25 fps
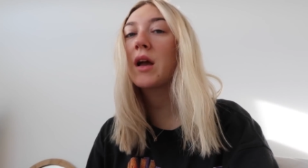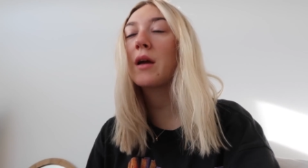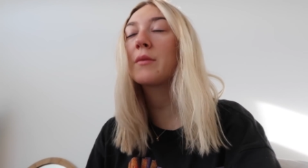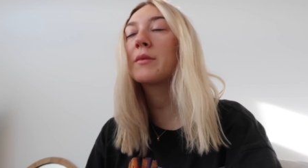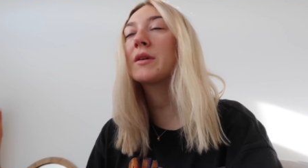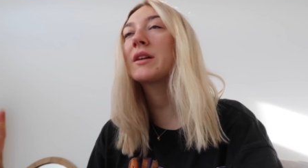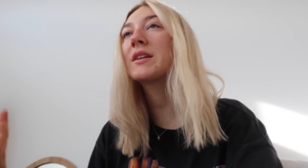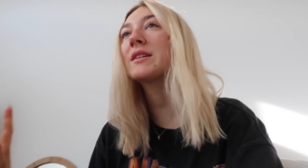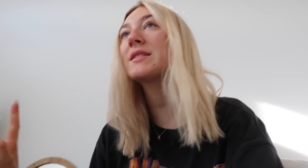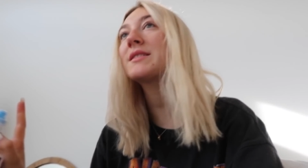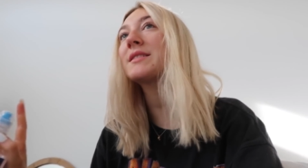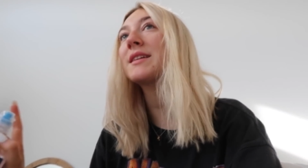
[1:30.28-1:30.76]

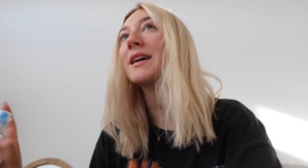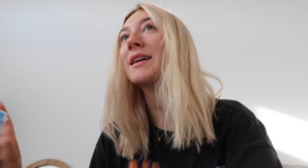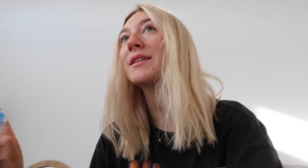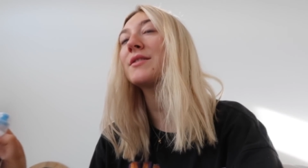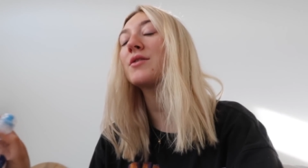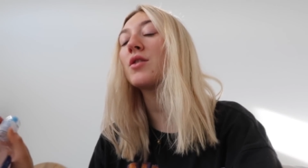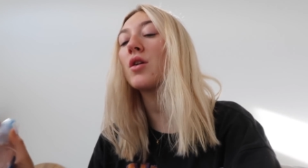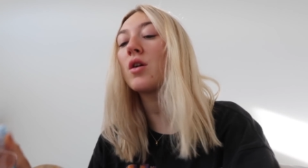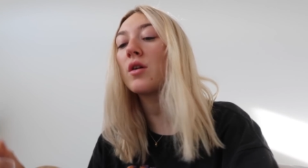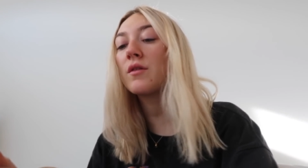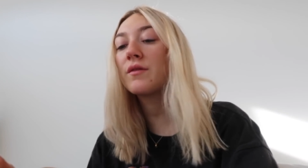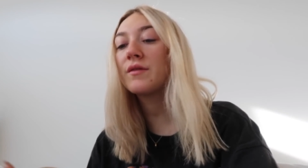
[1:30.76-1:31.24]
I'm gonna
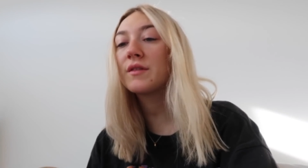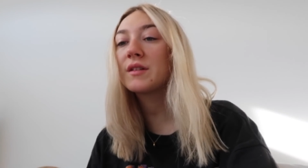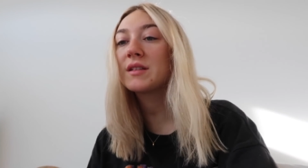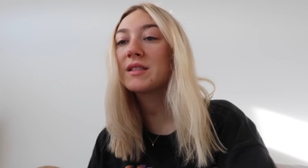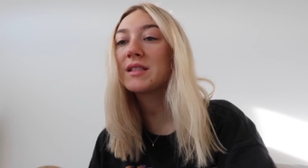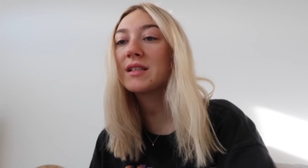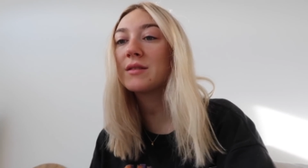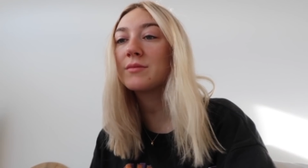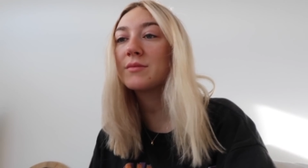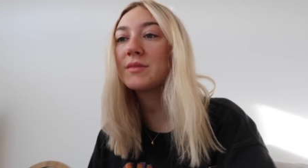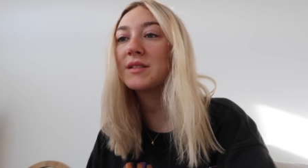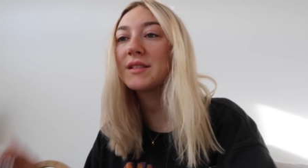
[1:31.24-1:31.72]
send off
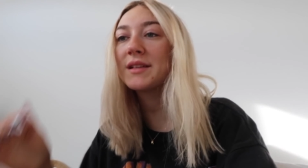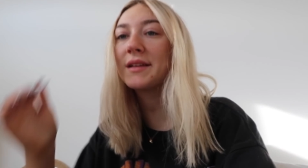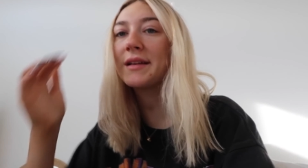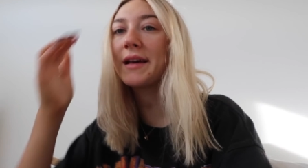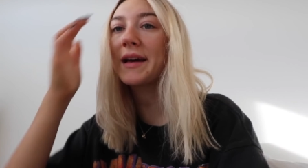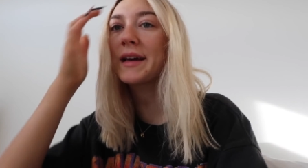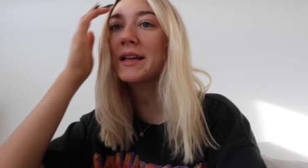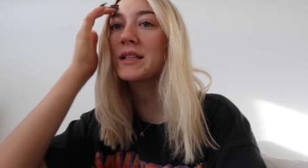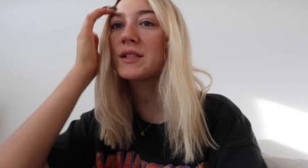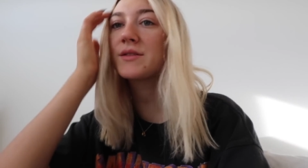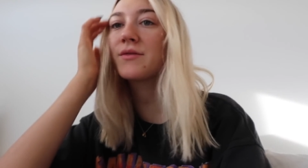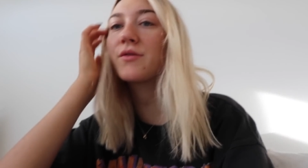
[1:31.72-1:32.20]
some
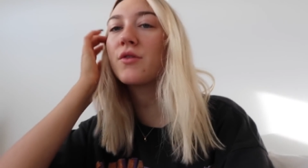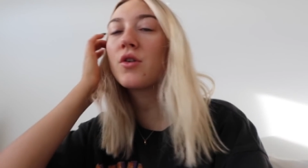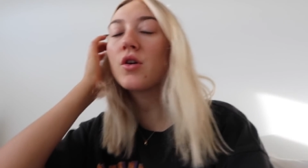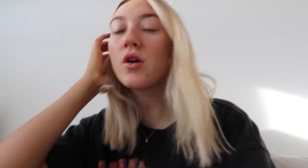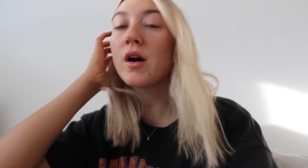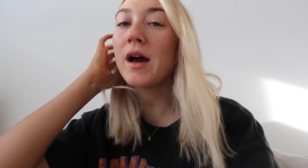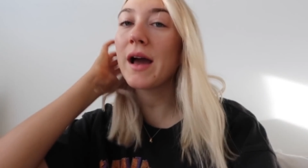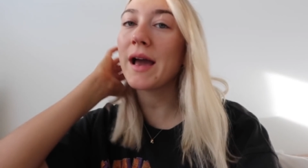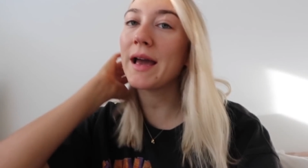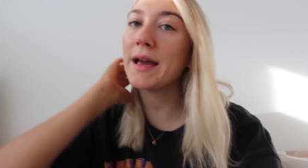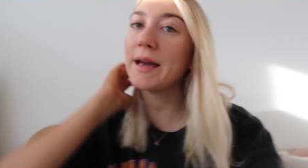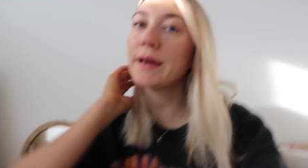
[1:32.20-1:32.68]
selects
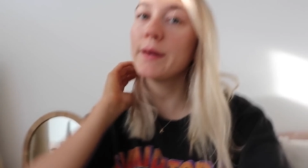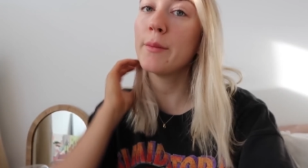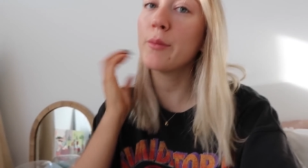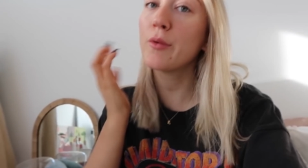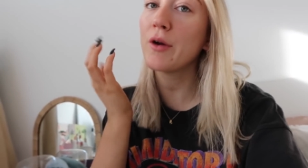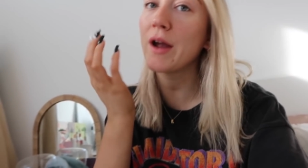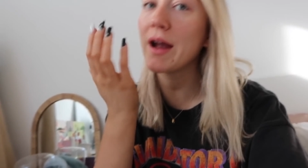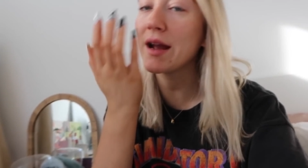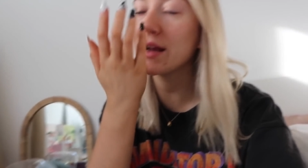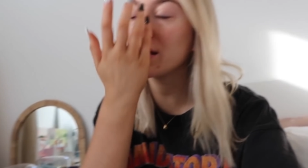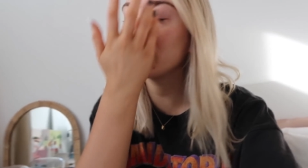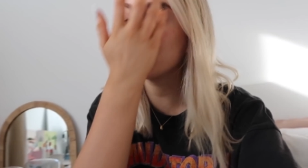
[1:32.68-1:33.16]
for a
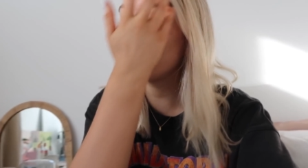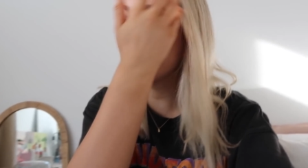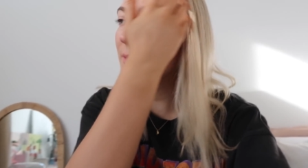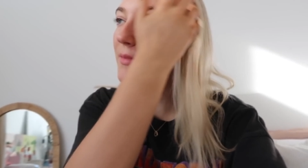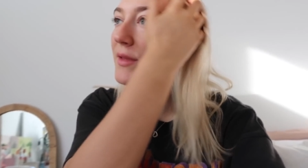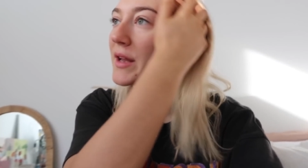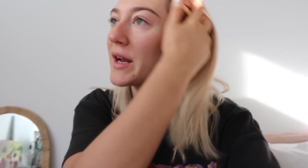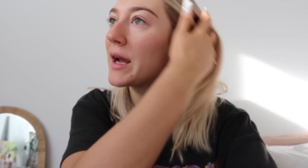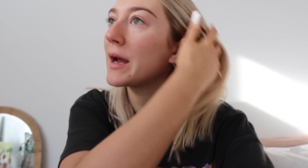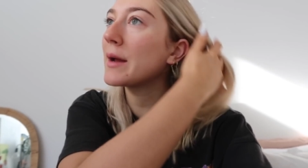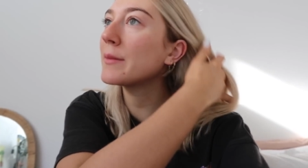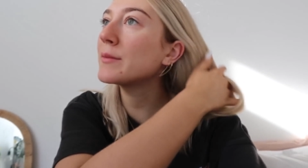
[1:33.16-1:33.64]
brand
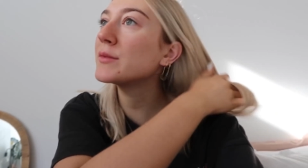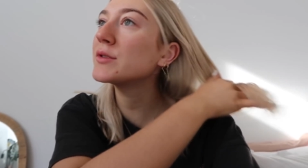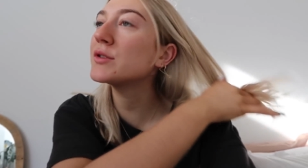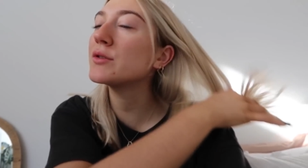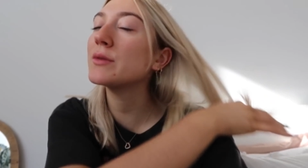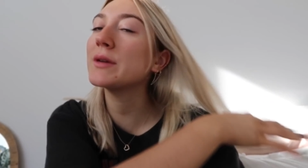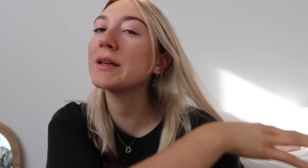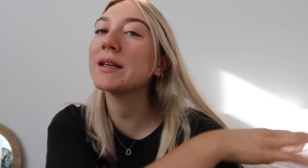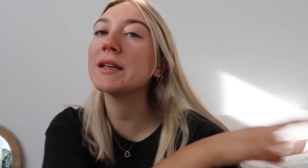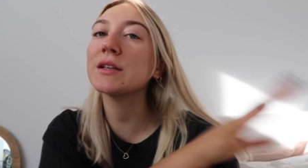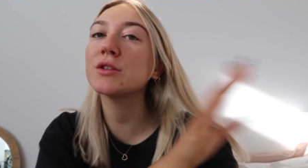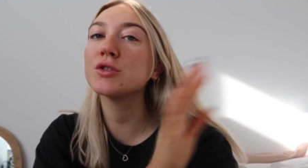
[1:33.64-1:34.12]
collab that I'm
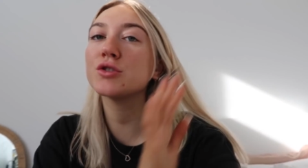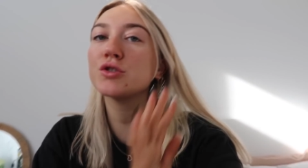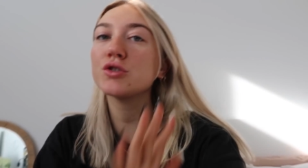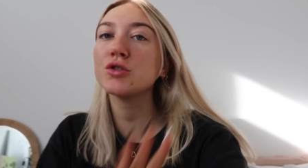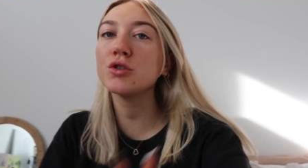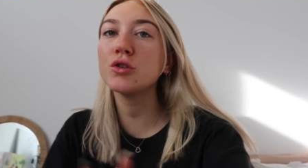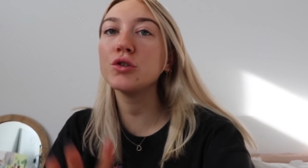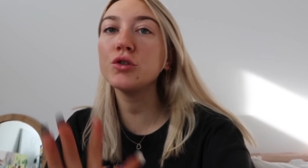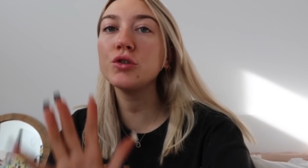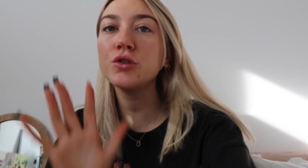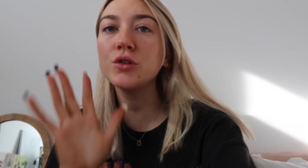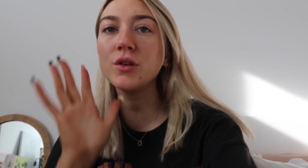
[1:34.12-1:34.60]
doing
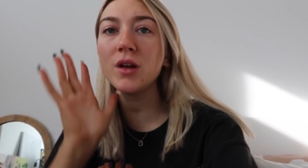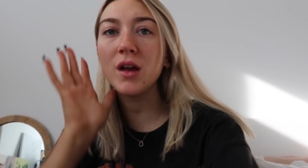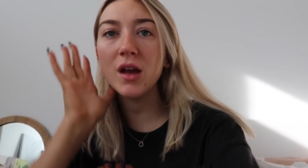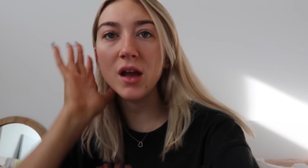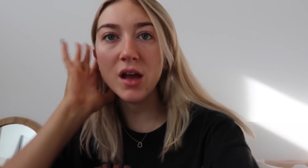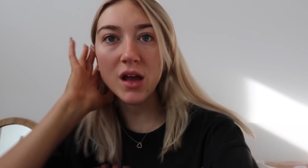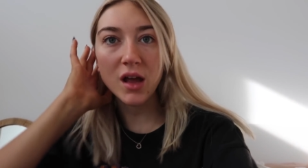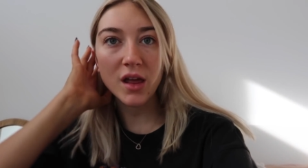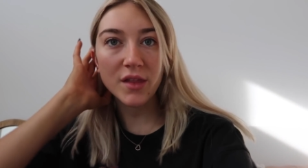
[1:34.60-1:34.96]
soon